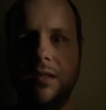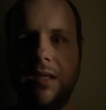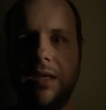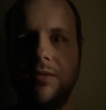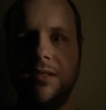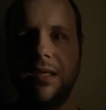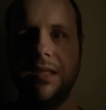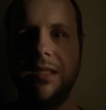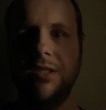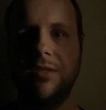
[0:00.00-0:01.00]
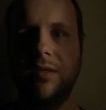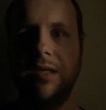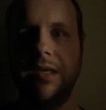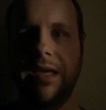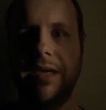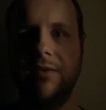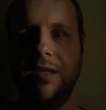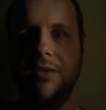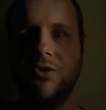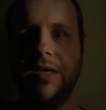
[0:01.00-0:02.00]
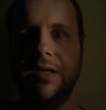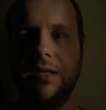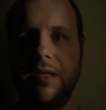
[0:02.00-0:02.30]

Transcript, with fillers: It was said that she would have a trail